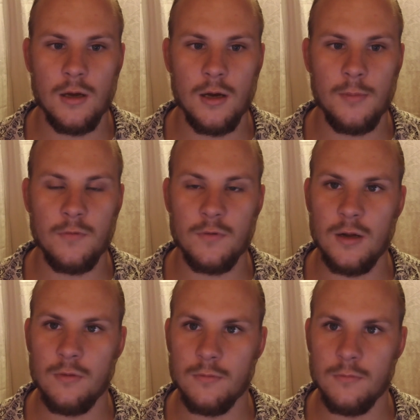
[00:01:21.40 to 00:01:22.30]
But for
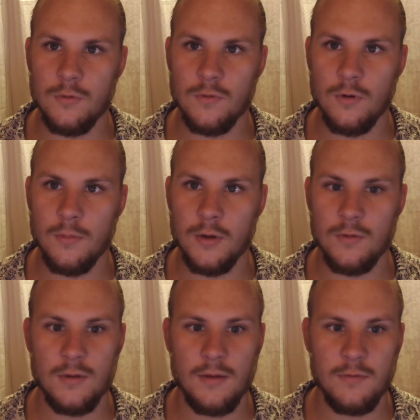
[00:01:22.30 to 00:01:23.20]
now, we'll talk about
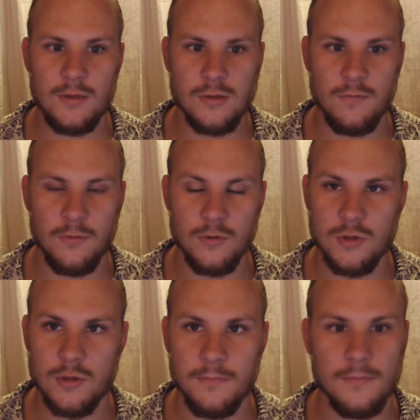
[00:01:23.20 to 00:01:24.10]
the definition
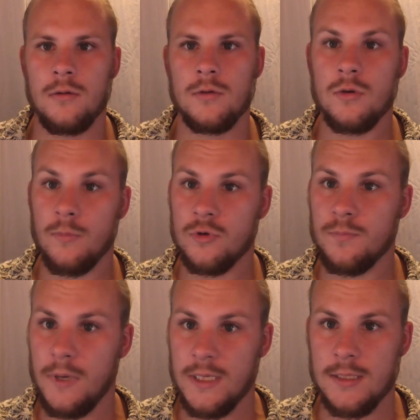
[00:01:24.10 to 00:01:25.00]
first. So the
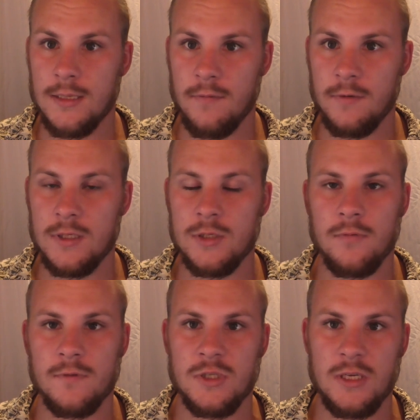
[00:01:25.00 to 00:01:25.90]
most basic definition
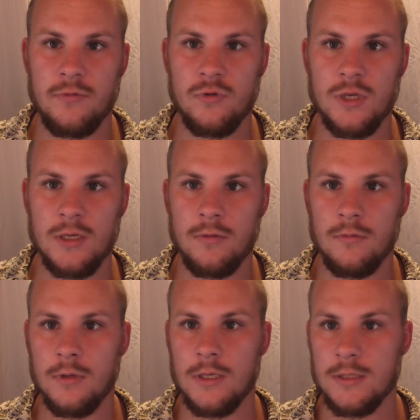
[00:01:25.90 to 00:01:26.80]
of a stereo
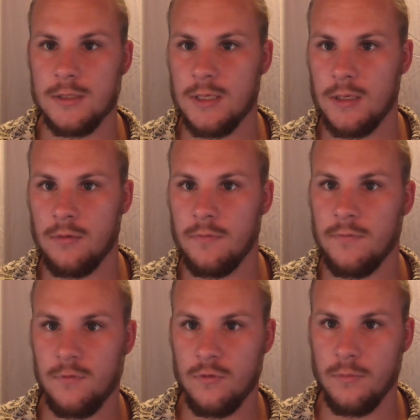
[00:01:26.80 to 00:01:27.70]
signal is a signal
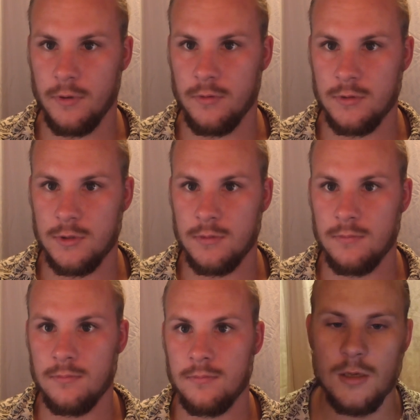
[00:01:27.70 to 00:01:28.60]
with two components.
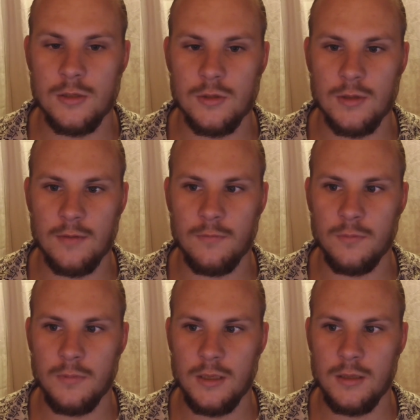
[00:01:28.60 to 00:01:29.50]
So that
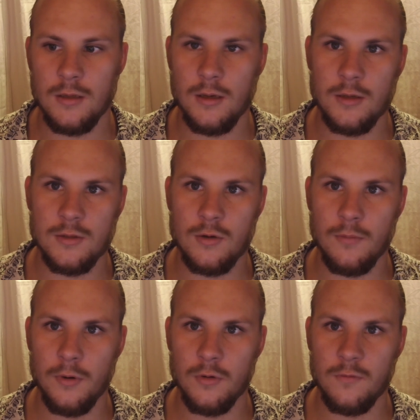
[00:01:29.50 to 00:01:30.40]
would be a
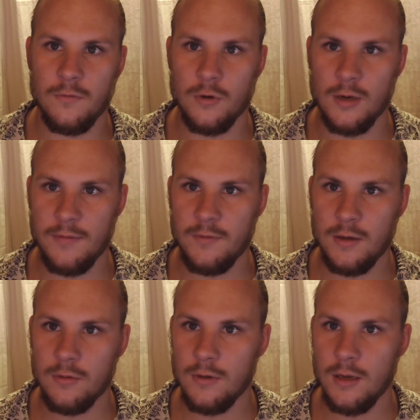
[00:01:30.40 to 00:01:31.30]
component for your left
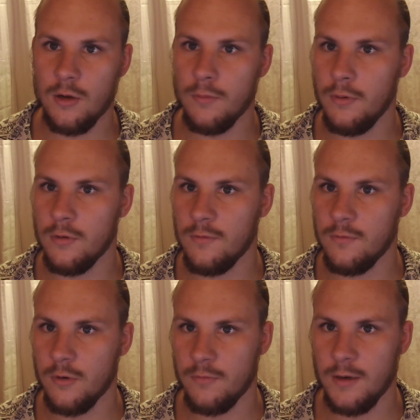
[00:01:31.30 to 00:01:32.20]
ear and a component
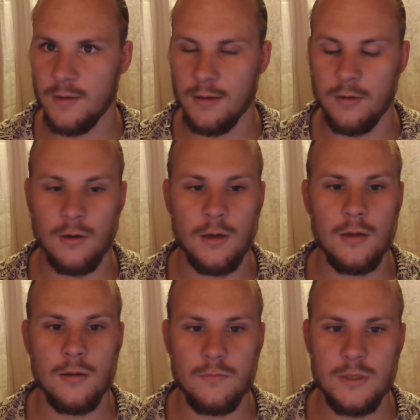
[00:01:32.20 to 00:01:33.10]
for your right ear.
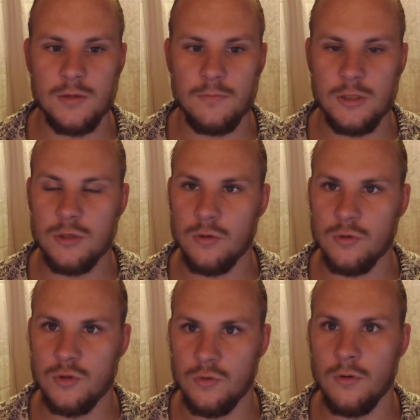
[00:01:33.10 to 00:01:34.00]
The reason we
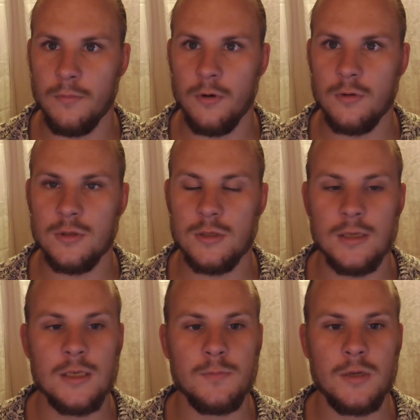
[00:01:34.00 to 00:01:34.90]
chose two components
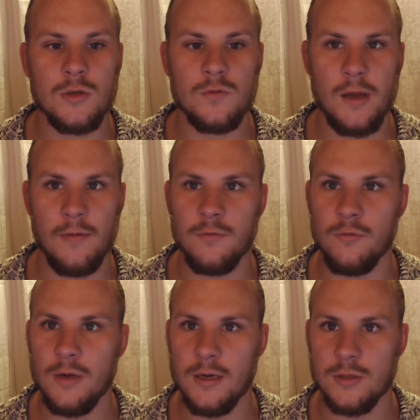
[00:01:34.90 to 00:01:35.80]
is because we have
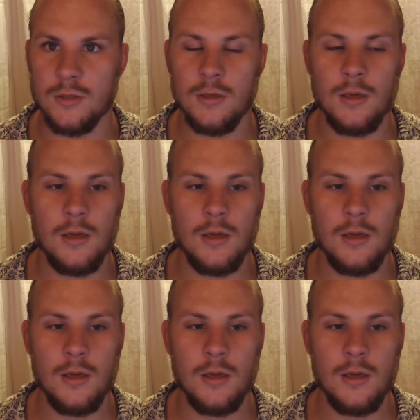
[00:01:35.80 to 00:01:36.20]
two ears.